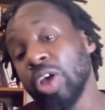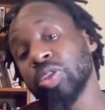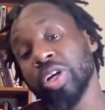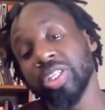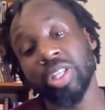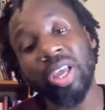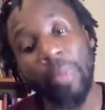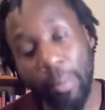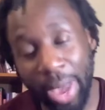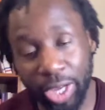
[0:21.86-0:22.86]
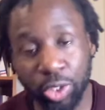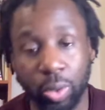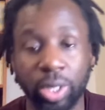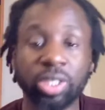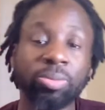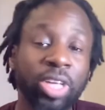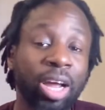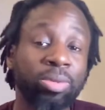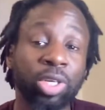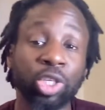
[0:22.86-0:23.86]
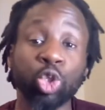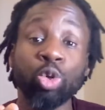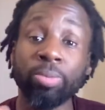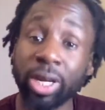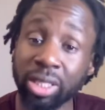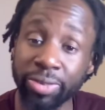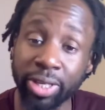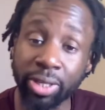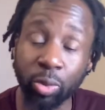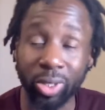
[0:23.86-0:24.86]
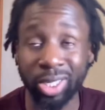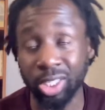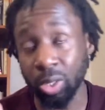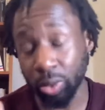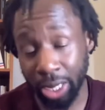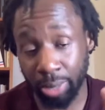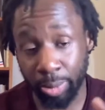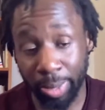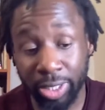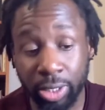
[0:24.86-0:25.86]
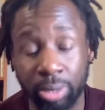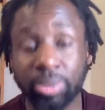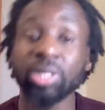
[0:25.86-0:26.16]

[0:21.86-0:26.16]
So here's the thing about backstory. Sometimes there's too much of it, which can slow down the momentum.